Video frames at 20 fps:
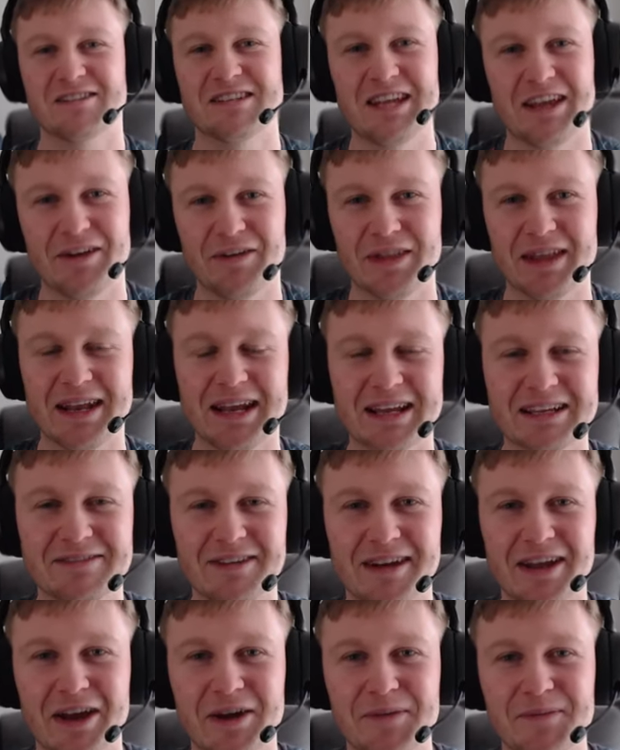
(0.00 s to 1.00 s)
see you on the next
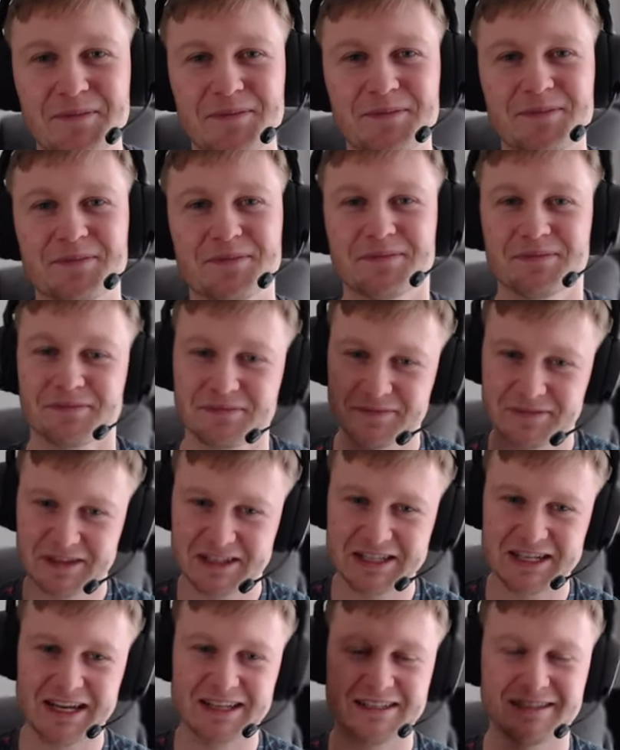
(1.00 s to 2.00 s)
video.
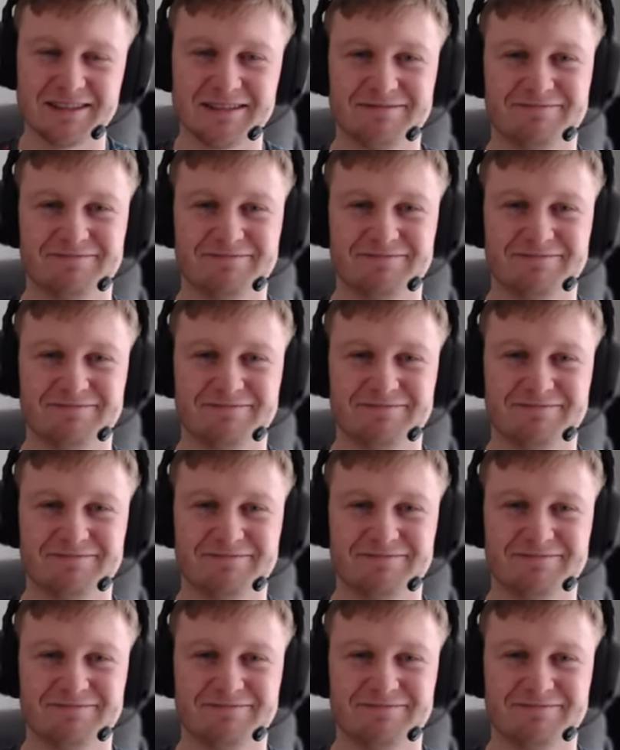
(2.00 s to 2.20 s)
Cheers.